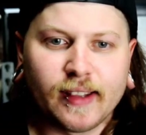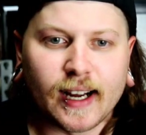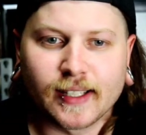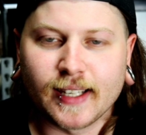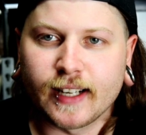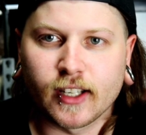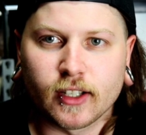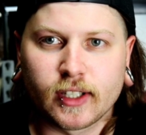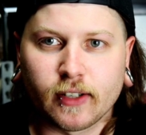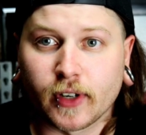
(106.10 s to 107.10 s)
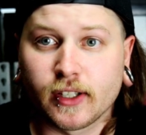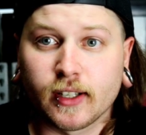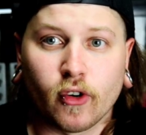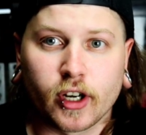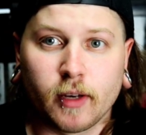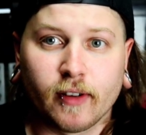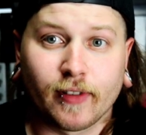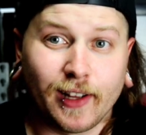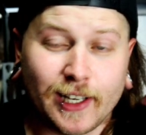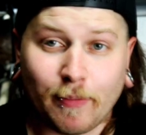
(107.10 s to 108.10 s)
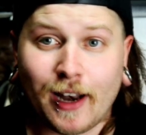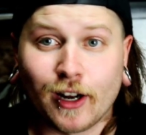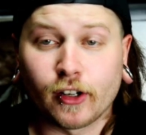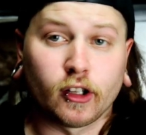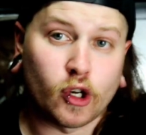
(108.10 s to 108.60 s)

sizes difference is going to be really depending on the